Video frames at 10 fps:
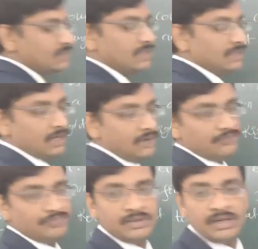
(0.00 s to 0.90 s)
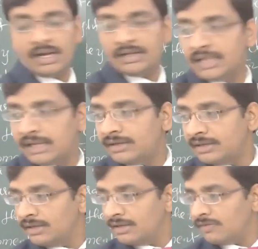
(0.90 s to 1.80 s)
theta, and then
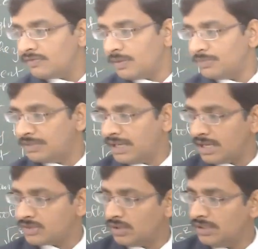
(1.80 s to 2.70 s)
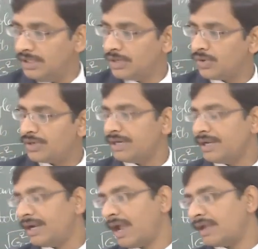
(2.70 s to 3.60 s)
from there actually it
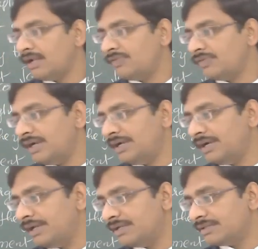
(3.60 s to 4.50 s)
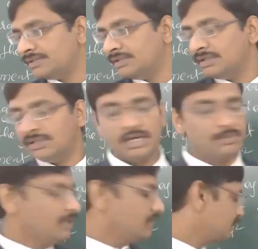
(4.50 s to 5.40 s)
rotated an angle of 90 degrees. That
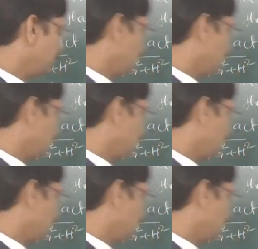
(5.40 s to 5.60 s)
means